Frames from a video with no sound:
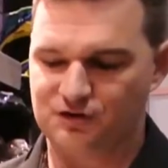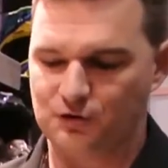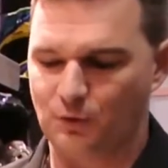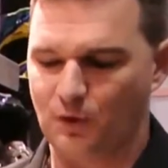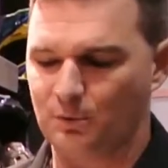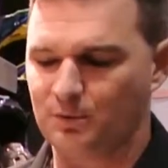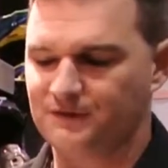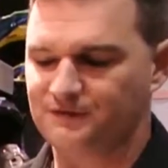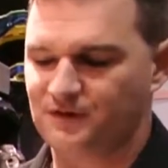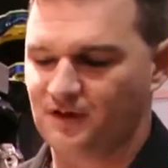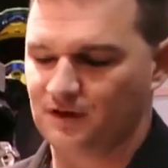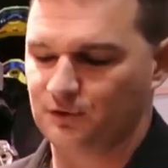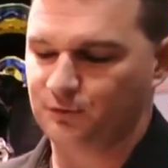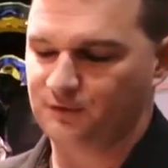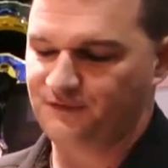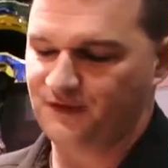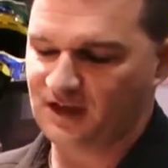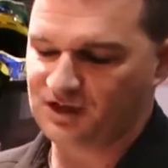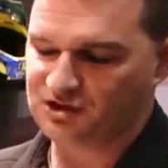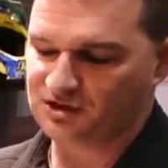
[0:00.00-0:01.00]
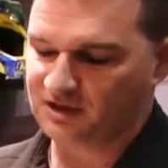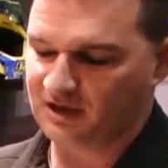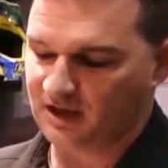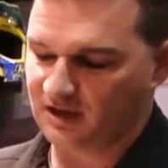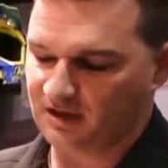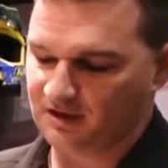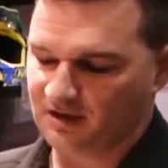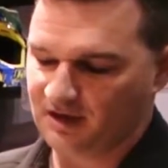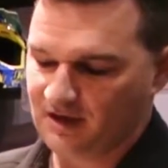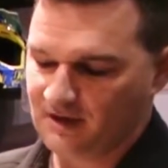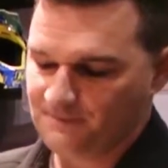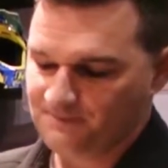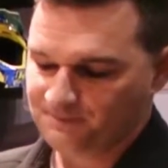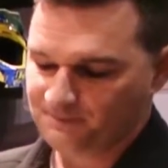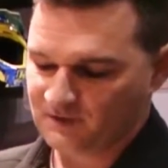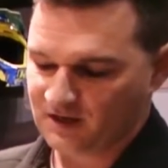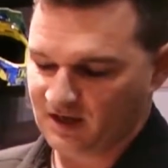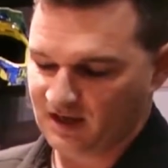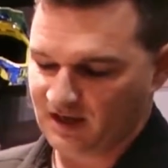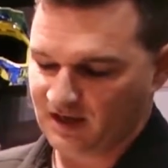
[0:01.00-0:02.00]
So what we've done is we've engineered
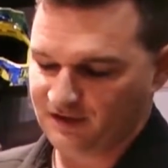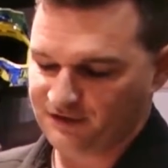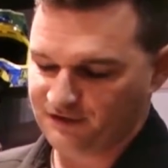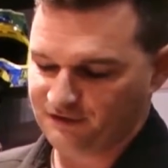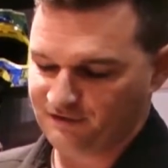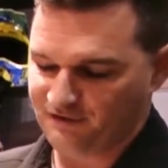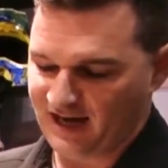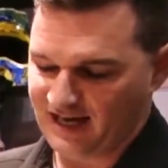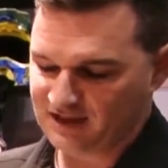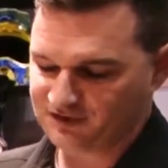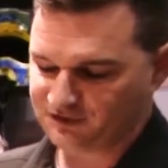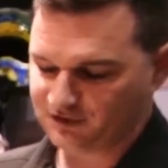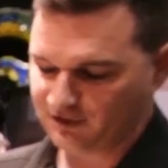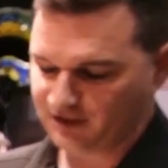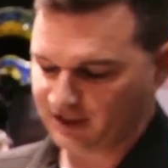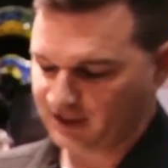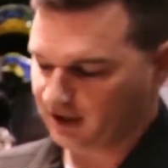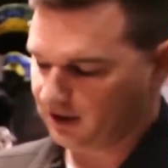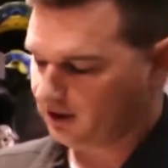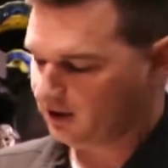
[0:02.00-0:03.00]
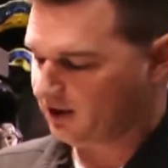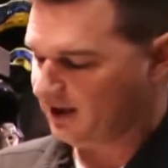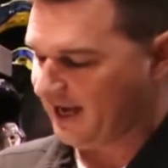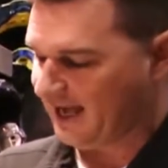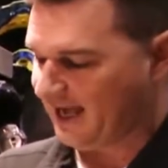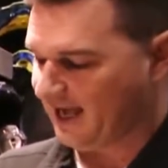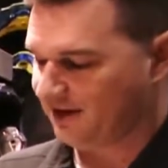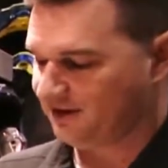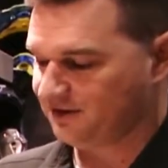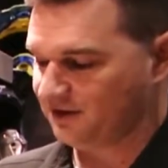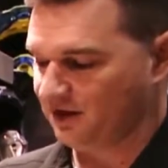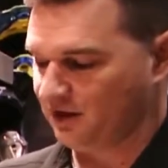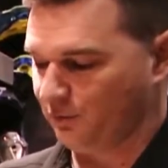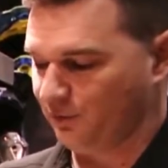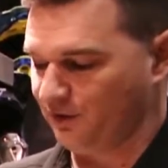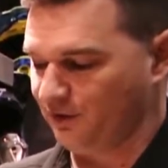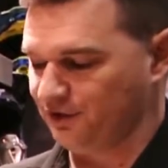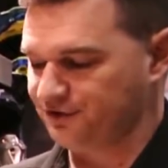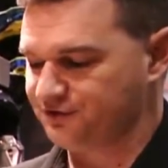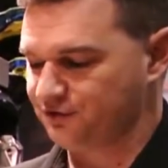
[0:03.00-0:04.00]
the visor here, and
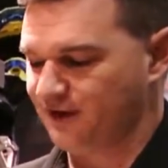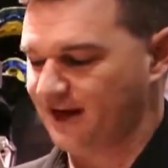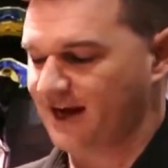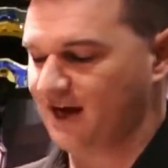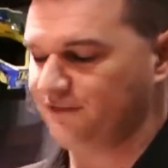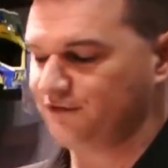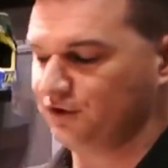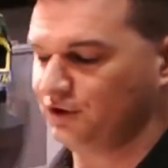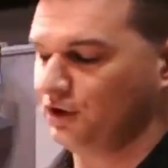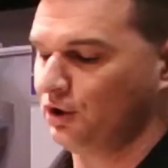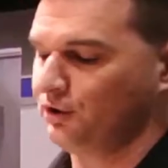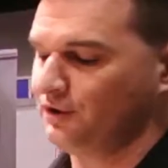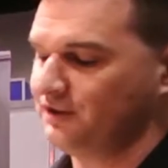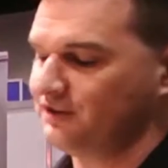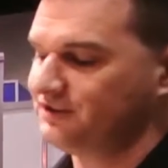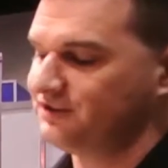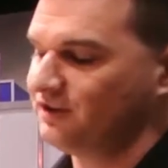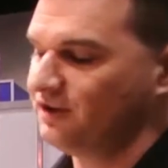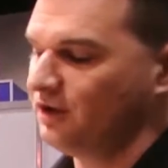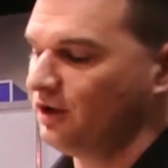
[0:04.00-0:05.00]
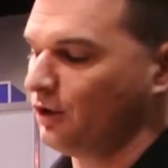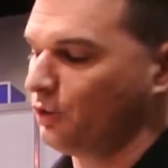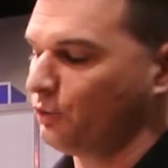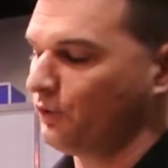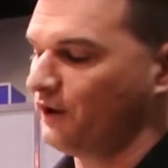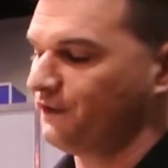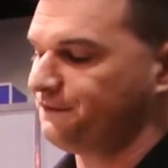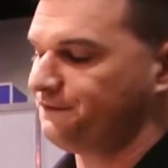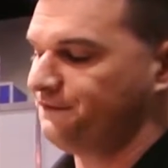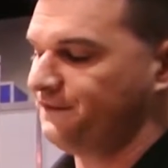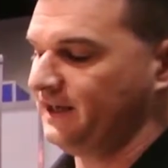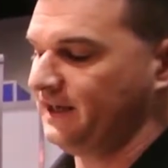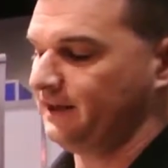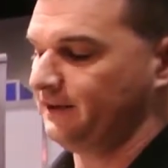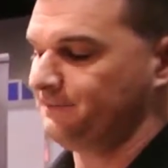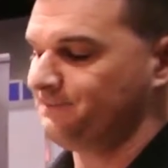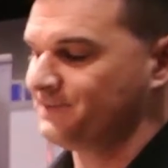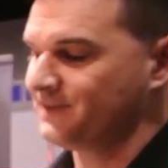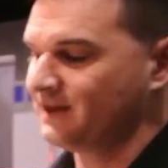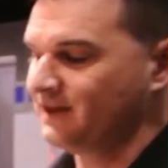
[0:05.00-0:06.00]
we also have, you'll notice, a rear
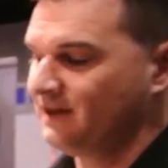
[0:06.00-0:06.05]
fin.